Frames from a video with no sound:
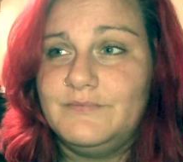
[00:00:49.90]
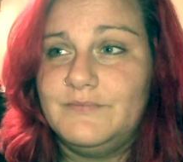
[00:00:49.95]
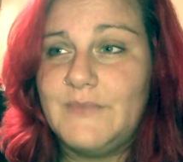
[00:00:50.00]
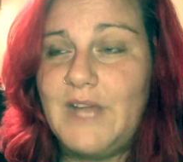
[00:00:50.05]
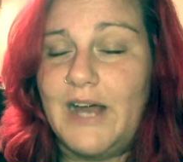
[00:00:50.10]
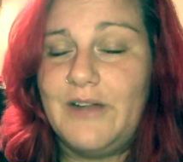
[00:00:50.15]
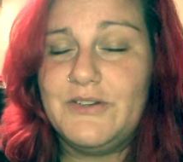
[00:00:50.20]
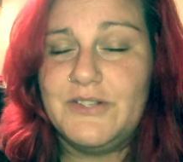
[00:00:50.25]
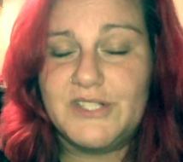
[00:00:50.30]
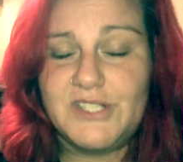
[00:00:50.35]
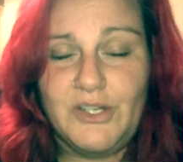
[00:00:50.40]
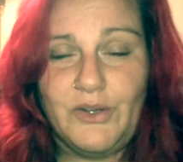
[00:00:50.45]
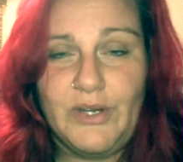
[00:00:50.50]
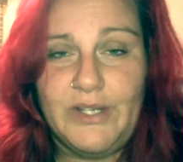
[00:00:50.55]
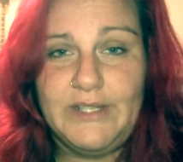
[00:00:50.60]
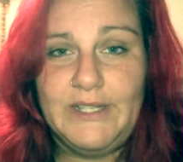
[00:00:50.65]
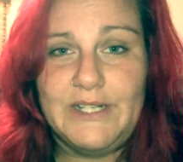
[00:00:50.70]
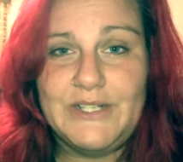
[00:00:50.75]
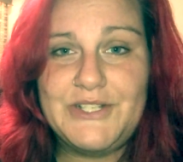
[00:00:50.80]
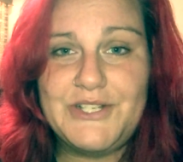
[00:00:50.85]
I'll just go ahead
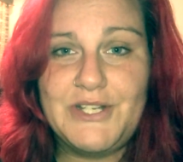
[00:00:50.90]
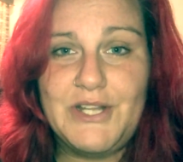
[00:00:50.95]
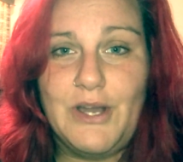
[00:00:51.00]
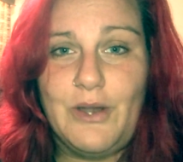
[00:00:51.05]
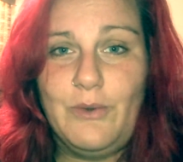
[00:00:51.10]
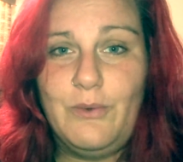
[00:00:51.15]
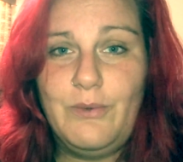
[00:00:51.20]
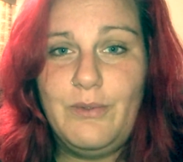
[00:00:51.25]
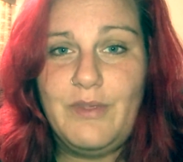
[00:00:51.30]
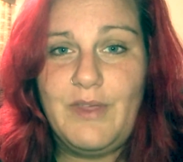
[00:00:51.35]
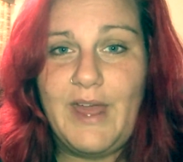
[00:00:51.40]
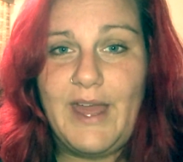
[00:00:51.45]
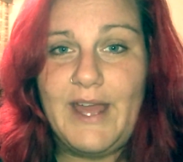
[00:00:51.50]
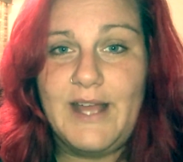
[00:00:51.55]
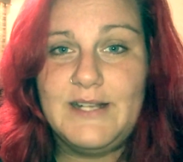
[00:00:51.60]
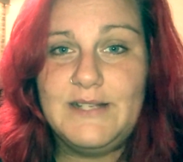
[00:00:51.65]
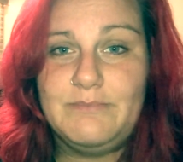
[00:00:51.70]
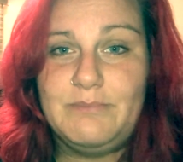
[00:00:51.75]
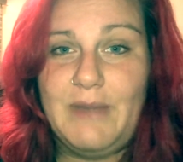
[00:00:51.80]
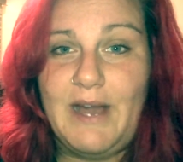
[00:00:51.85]
and let you know
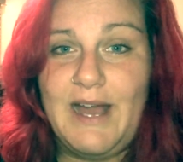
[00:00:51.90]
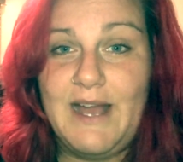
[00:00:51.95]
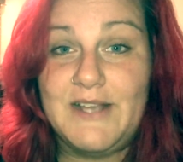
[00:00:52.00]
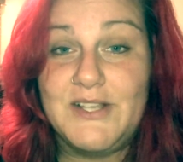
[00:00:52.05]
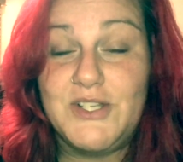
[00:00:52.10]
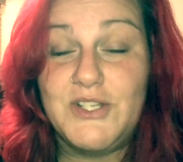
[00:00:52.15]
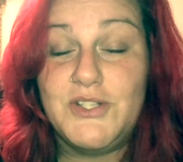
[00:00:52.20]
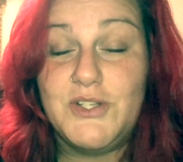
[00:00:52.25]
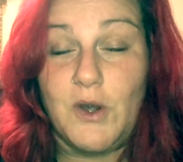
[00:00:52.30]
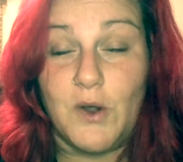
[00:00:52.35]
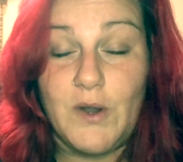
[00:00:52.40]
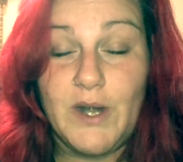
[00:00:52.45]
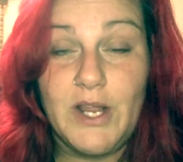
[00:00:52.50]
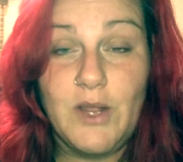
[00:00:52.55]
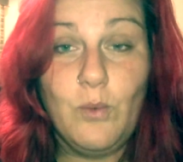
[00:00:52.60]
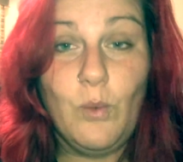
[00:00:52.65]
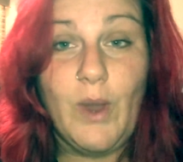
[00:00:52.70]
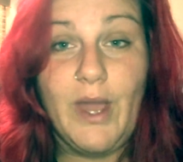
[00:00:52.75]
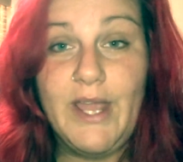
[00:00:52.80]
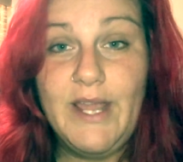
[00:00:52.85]
that my
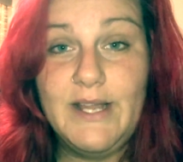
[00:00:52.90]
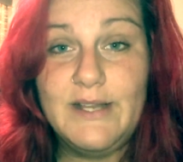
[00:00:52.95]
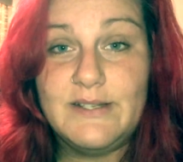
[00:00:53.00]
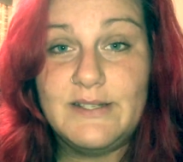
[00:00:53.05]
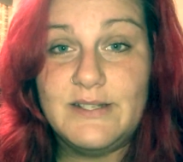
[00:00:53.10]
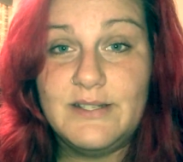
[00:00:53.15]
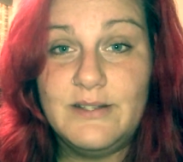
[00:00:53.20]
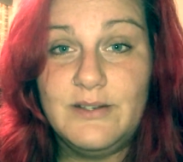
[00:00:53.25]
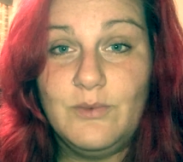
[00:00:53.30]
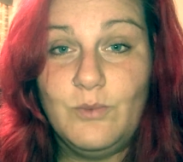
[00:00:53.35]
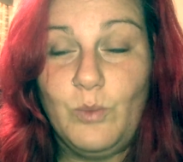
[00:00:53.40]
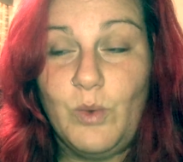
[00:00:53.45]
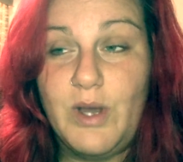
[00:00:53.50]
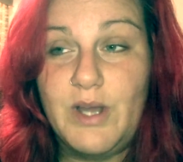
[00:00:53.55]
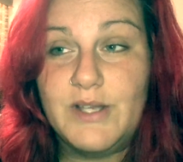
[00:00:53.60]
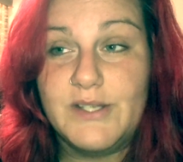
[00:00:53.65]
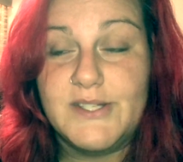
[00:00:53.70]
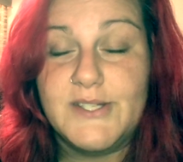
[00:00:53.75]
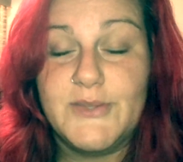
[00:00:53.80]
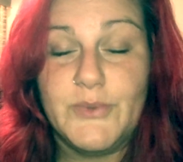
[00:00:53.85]
starting weight
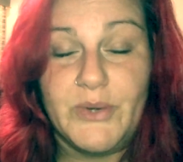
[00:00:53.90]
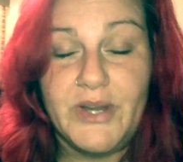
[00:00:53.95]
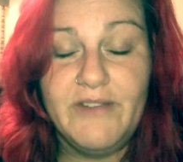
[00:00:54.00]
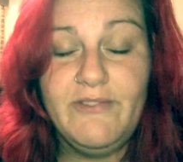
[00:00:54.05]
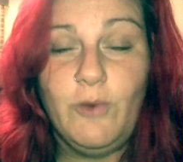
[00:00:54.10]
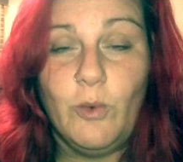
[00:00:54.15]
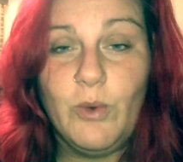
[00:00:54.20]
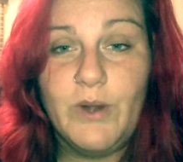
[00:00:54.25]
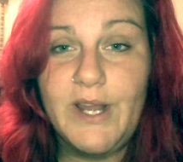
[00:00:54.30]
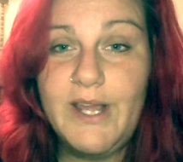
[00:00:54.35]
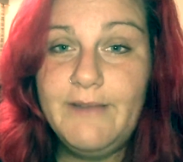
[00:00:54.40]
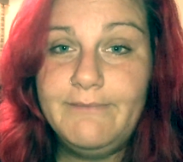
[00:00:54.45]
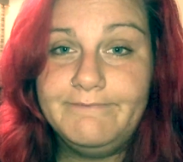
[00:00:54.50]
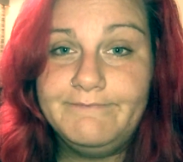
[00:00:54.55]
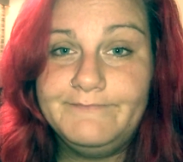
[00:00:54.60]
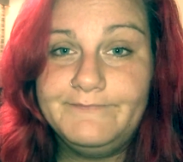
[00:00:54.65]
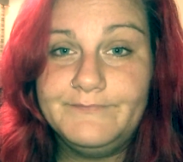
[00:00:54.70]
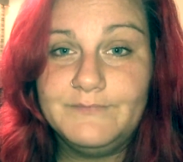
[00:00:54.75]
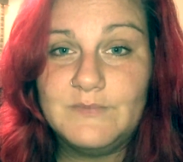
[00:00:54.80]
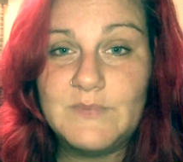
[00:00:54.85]
was 340.
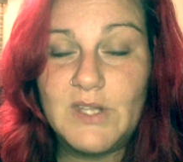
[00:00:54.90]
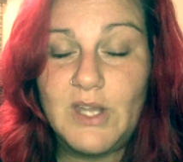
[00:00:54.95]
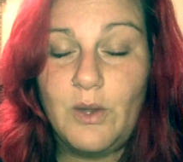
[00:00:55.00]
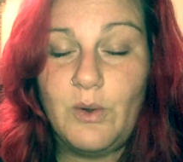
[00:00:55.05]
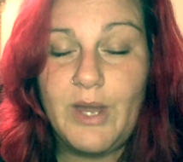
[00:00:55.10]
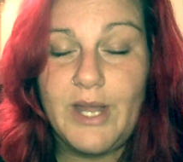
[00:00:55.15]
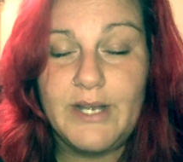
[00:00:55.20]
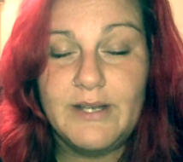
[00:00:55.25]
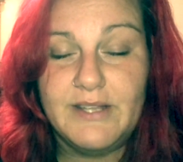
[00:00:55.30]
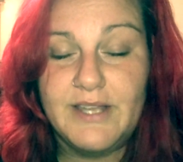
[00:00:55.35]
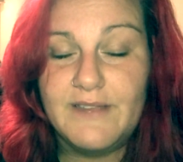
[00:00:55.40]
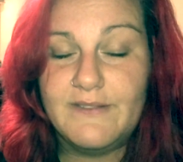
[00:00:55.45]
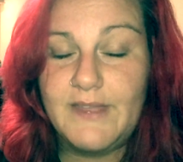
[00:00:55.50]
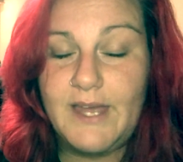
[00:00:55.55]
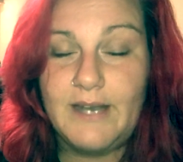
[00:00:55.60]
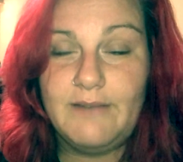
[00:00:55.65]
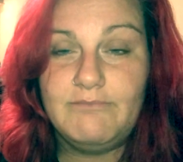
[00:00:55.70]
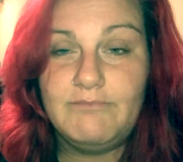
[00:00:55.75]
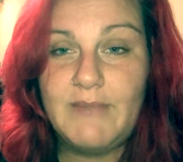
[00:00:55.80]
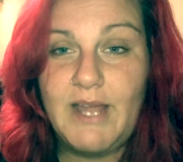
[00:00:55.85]
Go ahead and get
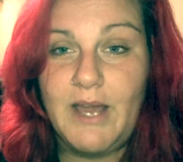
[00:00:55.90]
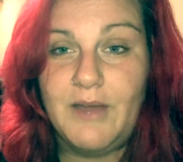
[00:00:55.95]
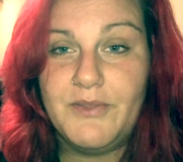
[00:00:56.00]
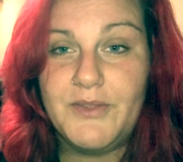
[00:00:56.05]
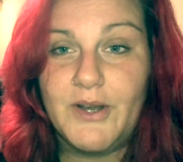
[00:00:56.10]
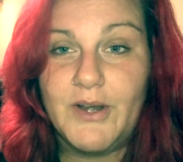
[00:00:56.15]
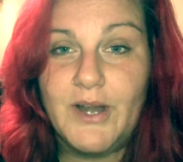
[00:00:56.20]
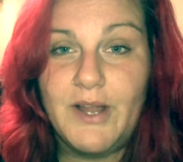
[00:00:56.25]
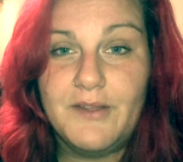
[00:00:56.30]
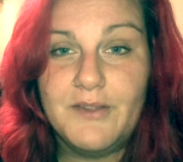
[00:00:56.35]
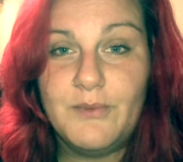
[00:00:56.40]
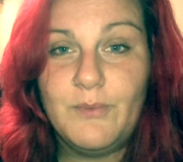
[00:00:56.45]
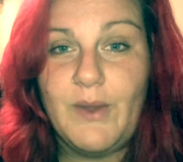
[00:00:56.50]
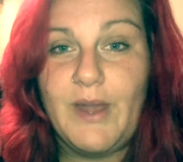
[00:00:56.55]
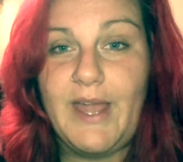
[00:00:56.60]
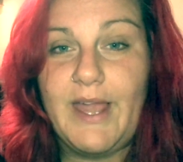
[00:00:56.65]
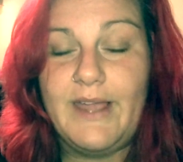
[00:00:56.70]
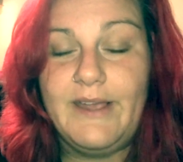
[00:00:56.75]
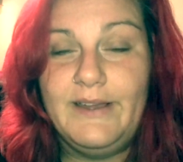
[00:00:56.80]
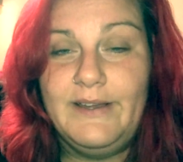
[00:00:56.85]
that out of the
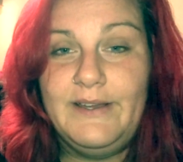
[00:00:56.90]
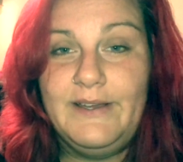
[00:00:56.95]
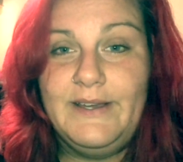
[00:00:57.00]
way.